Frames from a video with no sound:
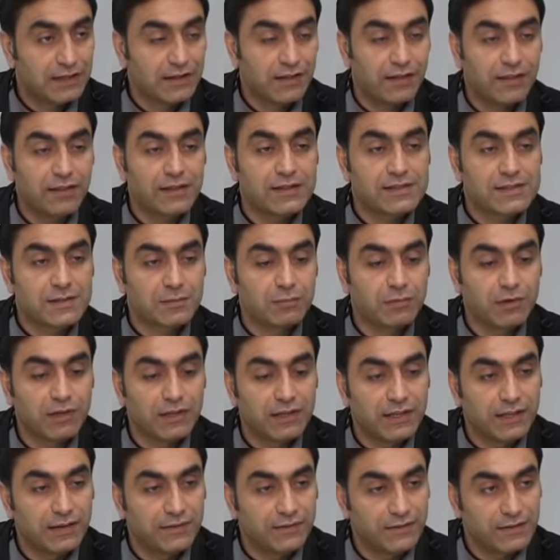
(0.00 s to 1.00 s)
This
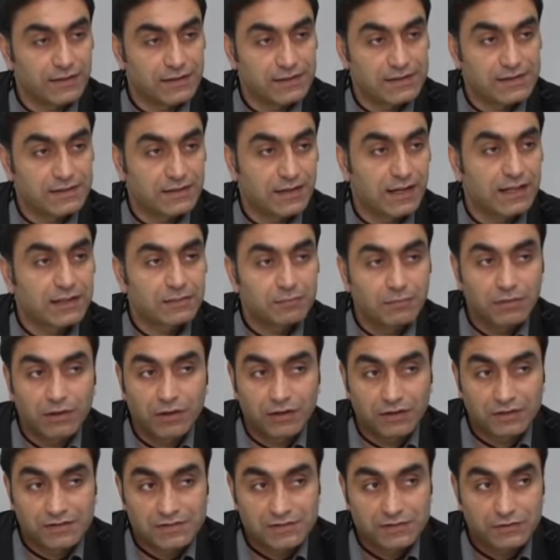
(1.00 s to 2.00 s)
belief is not
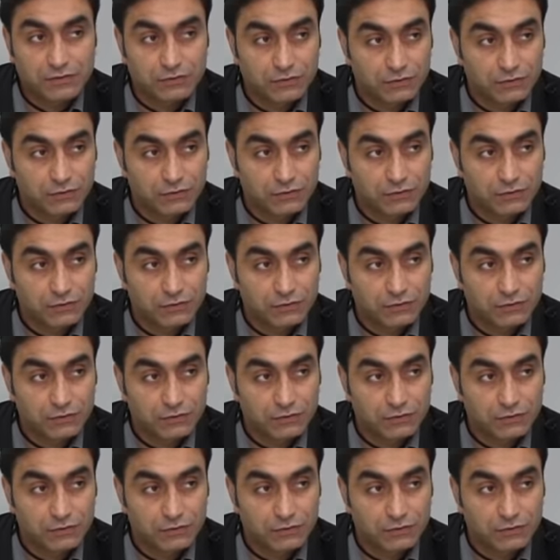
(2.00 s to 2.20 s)
belongs to